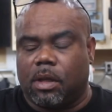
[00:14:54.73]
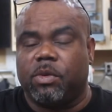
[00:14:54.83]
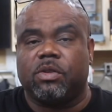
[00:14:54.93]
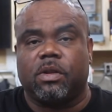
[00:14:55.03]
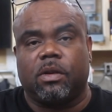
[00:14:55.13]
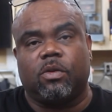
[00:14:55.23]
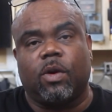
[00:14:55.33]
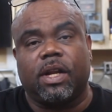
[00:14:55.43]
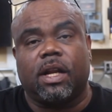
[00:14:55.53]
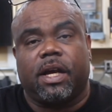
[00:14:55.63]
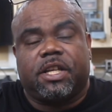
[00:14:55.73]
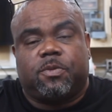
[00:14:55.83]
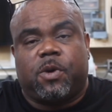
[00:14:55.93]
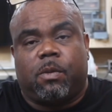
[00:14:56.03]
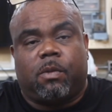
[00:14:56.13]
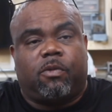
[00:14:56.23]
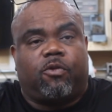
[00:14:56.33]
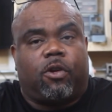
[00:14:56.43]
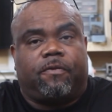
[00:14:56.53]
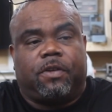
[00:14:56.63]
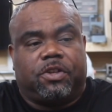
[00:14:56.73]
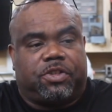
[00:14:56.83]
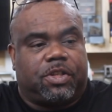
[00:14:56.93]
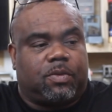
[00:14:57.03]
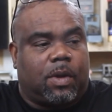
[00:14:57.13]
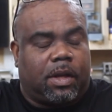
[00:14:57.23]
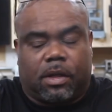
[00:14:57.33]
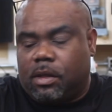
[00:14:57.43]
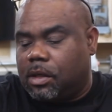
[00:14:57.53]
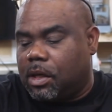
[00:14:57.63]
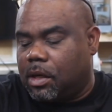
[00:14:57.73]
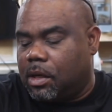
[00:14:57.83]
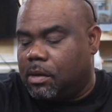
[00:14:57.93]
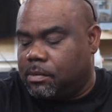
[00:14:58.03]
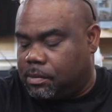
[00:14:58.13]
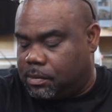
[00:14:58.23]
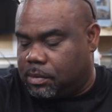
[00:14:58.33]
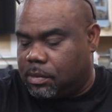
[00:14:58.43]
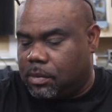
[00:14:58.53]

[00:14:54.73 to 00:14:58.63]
Let me do another experiment before I finish this one. Um,